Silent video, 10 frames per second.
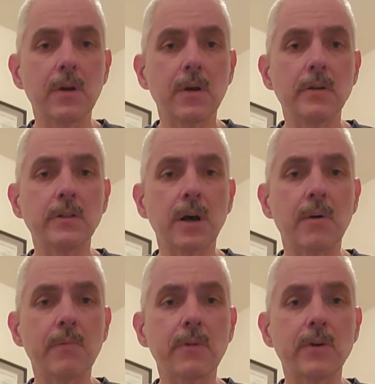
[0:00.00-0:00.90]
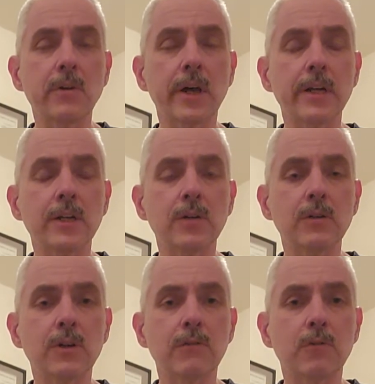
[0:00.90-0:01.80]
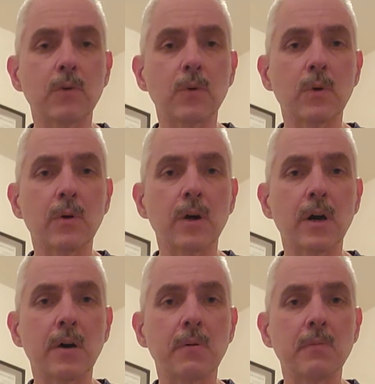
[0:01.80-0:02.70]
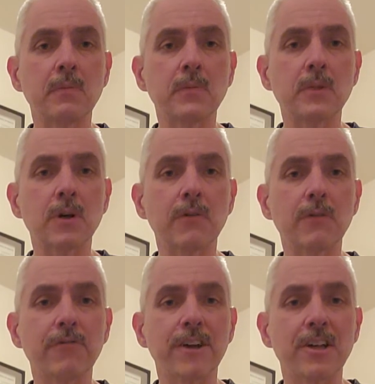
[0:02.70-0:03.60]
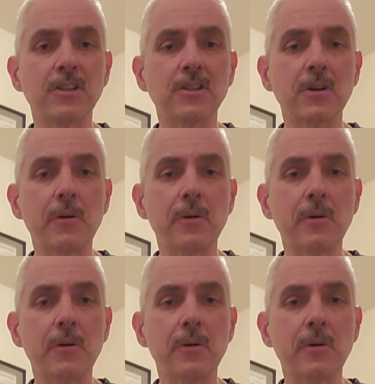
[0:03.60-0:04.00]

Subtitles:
Some like to use it for self-defense,